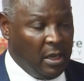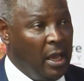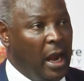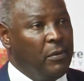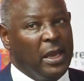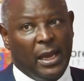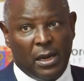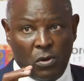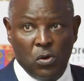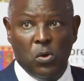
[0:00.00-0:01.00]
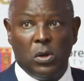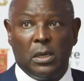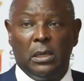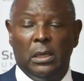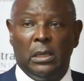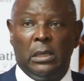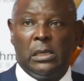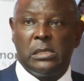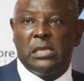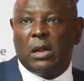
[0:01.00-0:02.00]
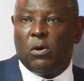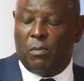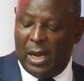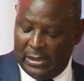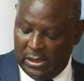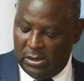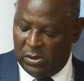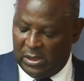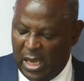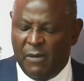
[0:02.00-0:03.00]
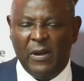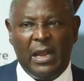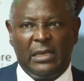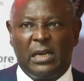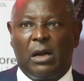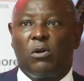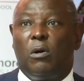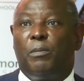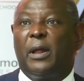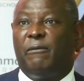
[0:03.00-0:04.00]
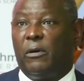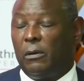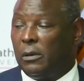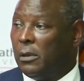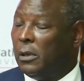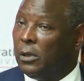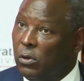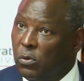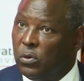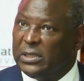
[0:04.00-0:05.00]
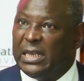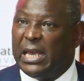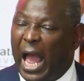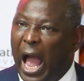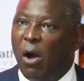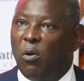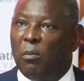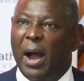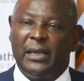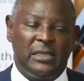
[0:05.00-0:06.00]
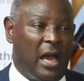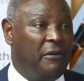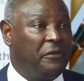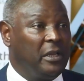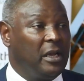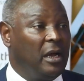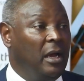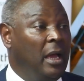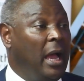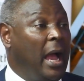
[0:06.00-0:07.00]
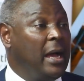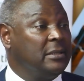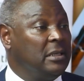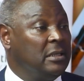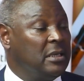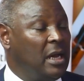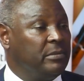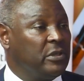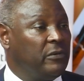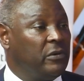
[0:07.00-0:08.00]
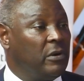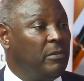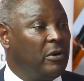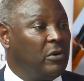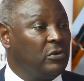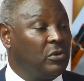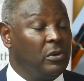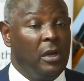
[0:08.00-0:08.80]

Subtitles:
And we can look the raw materials, even at a crop level. You will see how much Africa has in terms of global control.